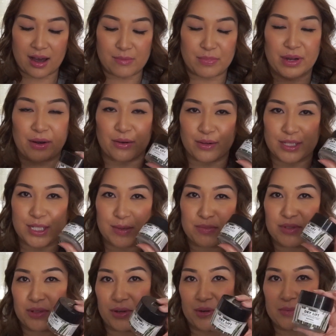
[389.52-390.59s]
but it also
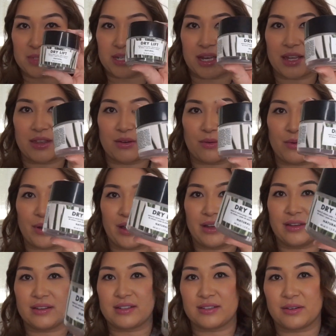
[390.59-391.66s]
absorbs the
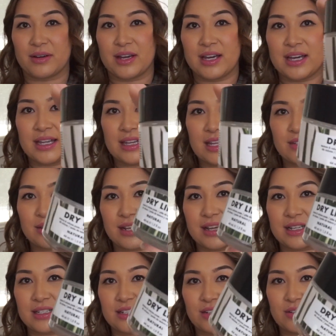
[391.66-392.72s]
oil. So that's what I
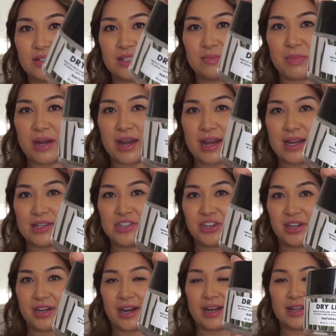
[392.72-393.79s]
like to use. It's by
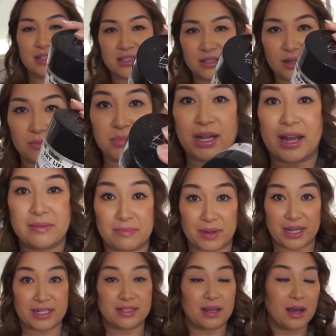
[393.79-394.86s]
AG and it's their
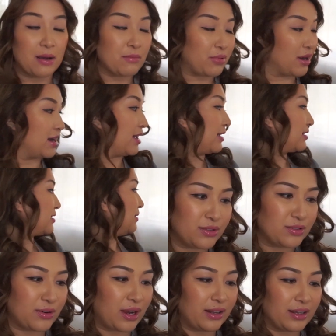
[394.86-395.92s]
plant-based product.
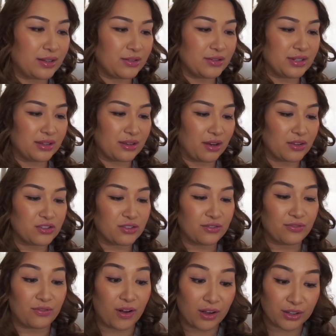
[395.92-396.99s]
So I like using the ultra
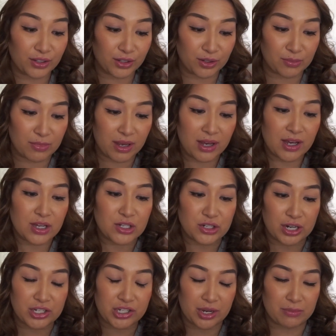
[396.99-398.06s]
volume
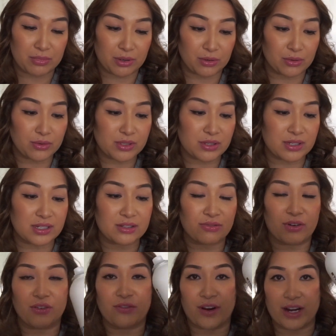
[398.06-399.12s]
dry shampoo. So this is
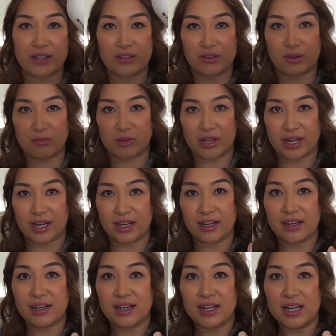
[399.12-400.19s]
for fine to normal
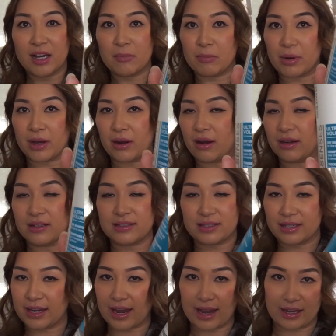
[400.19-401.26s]
hair, but
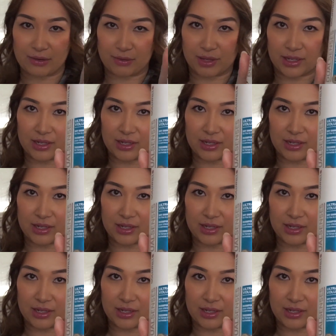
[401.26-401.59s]
honestly anyone